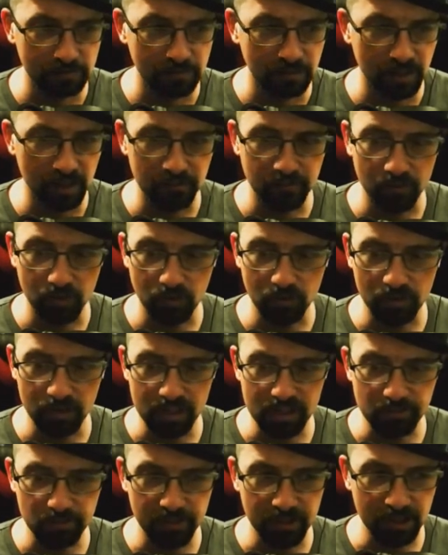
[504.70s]
I've already
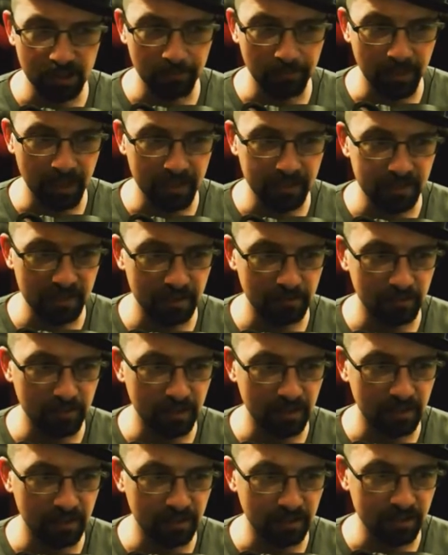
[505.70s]
spent the mats on
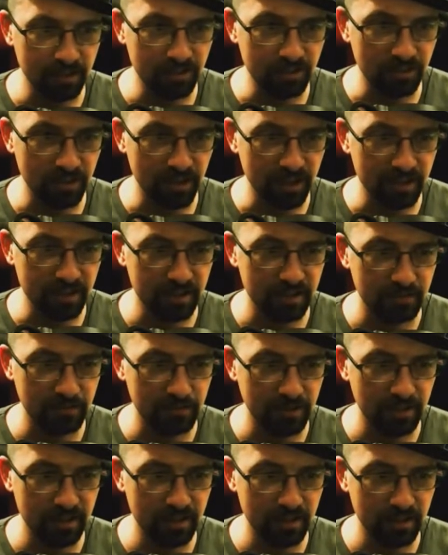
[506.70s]
these chest
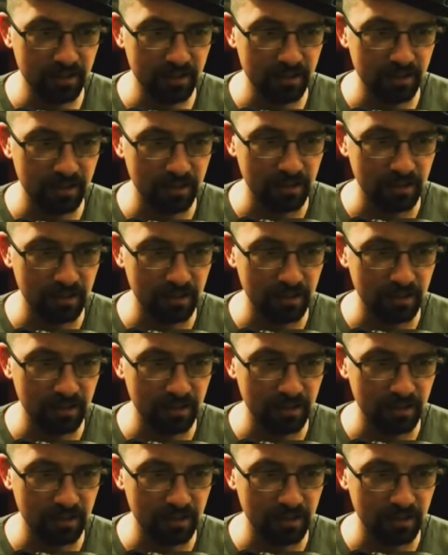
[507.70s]
pieces,